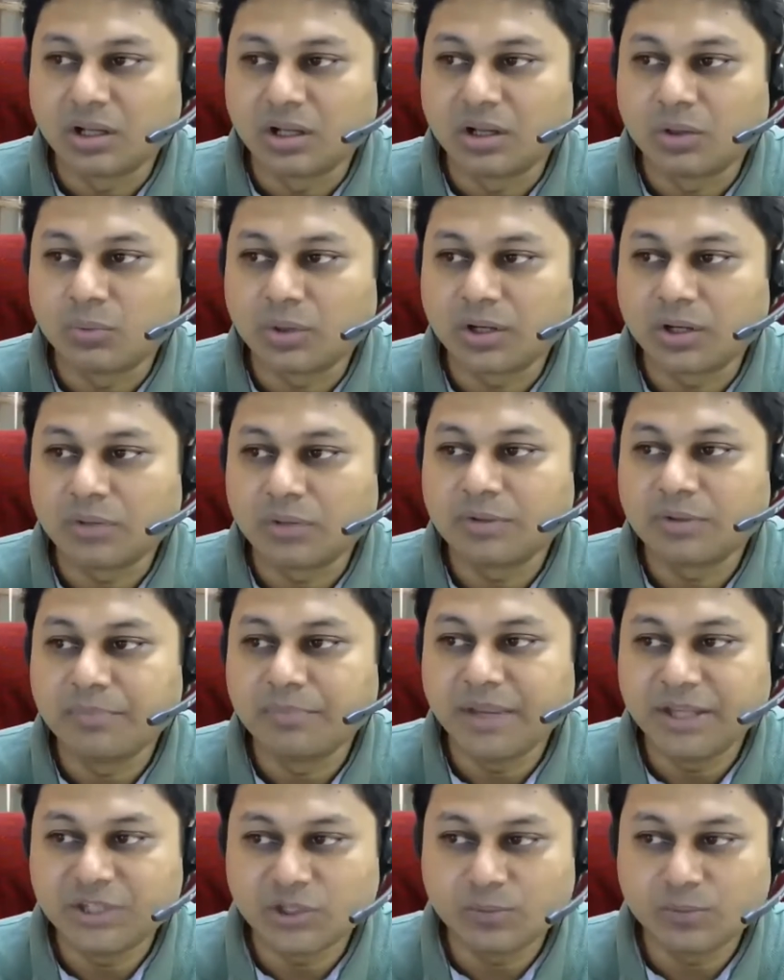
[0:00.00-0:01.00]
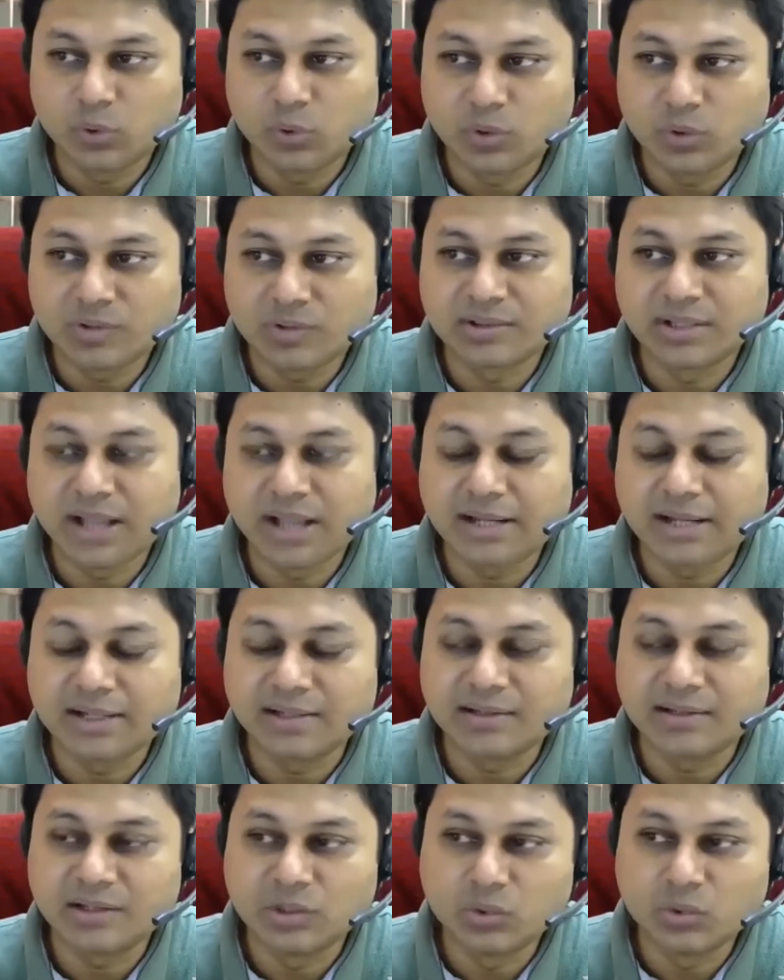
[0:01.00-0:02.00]
One of the major books that
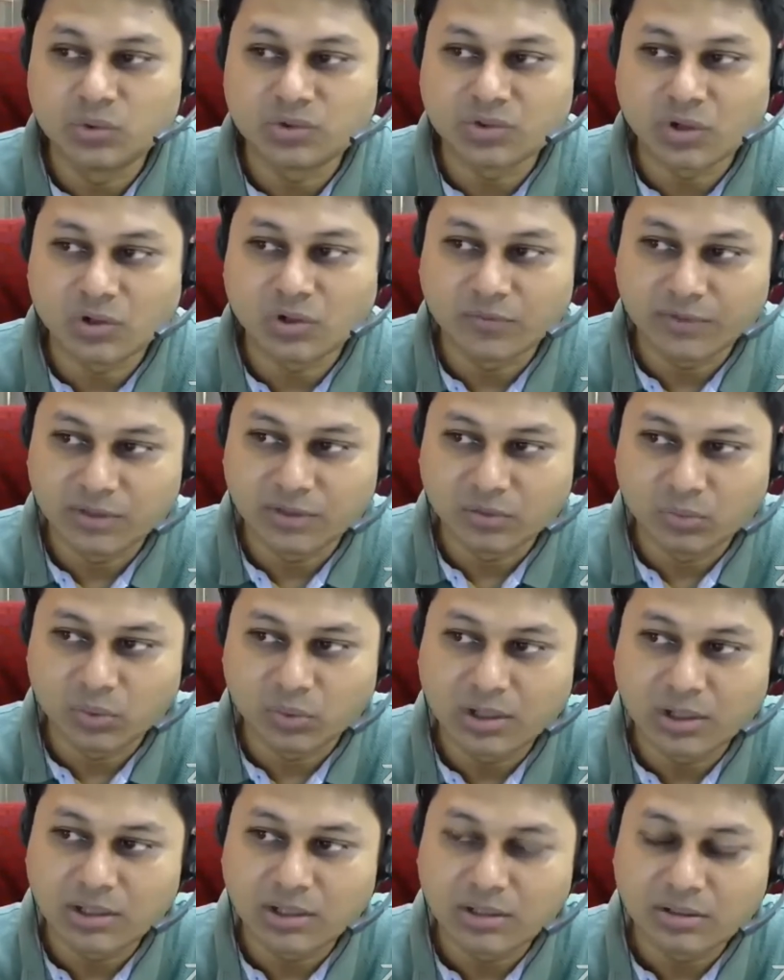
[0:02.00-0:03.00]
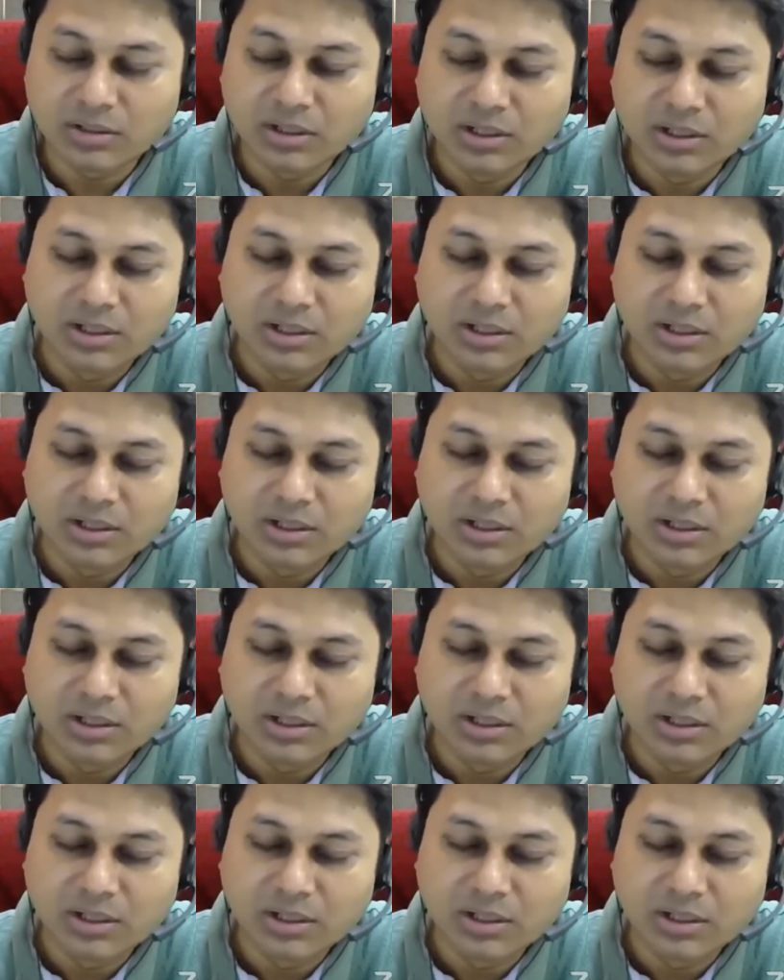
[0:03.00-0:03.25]
is used all over the world,